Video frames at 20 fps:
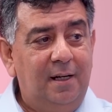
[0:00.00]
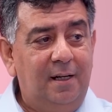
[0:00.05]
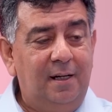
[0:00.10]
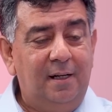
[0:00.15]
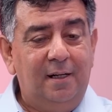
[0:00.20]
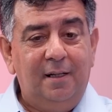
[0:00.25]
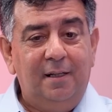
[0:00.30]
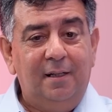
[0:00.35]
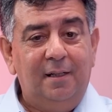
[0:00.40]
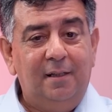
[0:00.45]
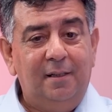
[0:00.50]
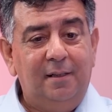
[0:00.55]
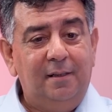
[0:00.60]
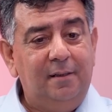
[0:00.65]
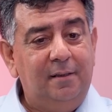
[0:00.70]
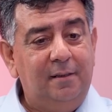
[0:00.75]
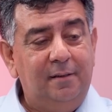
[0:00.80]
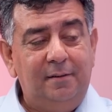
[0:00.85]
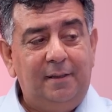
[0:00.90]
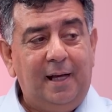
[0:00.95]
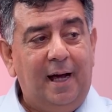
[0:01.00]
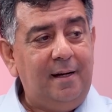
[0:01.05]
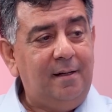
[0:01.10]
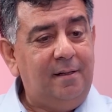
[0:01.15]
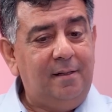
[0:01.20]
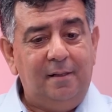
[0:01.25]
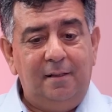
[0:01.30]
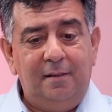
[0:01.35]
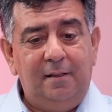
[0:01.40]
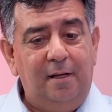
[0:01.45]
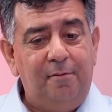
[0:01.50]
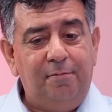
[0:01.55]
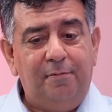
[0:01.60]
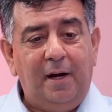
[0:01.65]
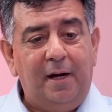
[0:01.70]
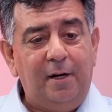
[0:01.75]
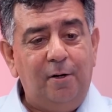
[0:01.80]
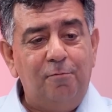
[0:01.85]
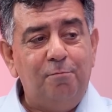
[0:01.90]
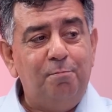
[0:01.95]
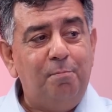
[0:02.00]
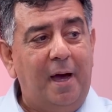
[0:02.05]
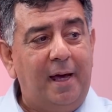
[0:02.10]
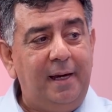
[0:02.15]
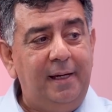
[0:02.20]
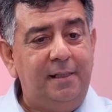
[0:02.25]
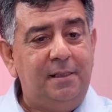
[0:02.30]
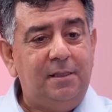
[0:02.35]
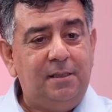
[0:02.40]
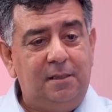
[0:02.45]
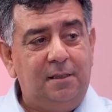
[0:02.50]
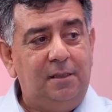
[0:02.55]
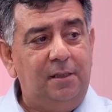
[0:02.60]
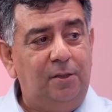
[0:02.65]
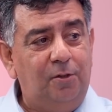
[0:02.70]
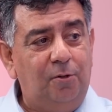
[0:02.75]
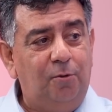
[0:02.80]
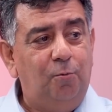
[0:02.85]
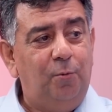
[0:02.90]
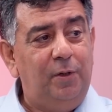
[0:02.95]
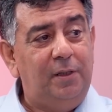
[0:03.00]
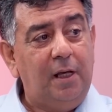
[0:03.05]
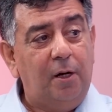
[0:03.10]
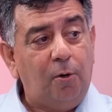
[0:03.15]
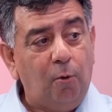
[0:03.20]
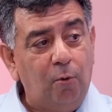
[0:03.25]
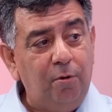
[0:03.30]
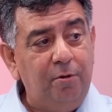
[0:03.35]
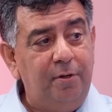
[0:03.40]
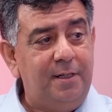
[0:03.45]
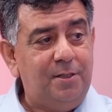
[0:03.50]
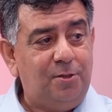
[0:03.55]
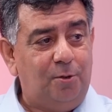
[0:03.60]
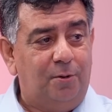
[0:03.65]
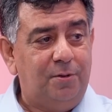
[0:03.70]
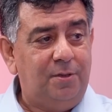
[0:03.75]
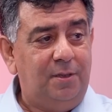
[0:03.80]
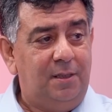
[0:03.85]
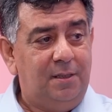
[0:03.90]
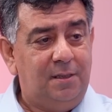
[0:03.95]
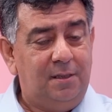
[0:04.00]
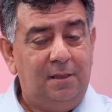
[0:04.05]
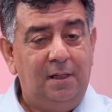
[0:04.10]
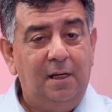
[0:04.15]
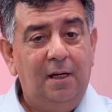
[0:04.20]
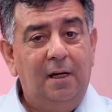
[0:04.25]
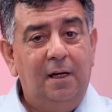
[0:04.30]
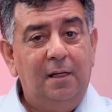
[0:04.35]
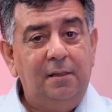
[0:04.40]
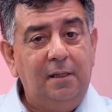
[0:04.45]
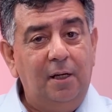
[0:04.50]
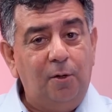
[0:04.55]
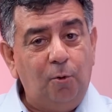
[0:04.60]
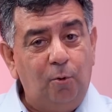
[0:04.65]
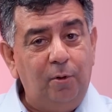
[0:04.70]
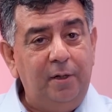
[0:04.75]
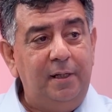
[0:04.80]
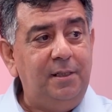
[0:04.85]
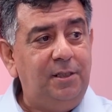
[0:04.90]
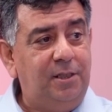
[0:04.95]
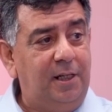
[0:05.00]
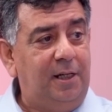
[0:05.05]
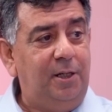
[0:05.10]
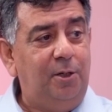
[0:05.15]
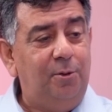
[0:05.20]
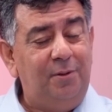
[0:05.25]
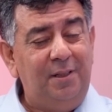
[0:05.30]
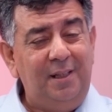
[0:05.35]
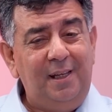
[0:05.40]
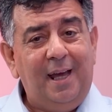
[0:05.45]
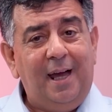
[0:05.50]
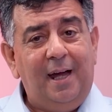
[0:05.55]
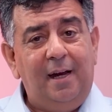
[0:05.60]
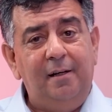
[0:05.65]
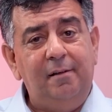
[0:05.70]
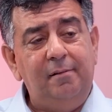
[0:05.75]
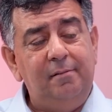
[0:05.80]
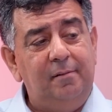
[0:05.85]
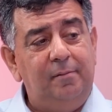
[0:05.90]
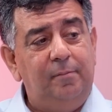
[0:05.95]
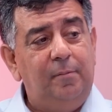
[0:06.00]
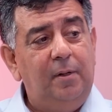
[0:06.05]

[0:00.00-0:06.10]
That they've kind of managed, with their own resources, their own ingenuity and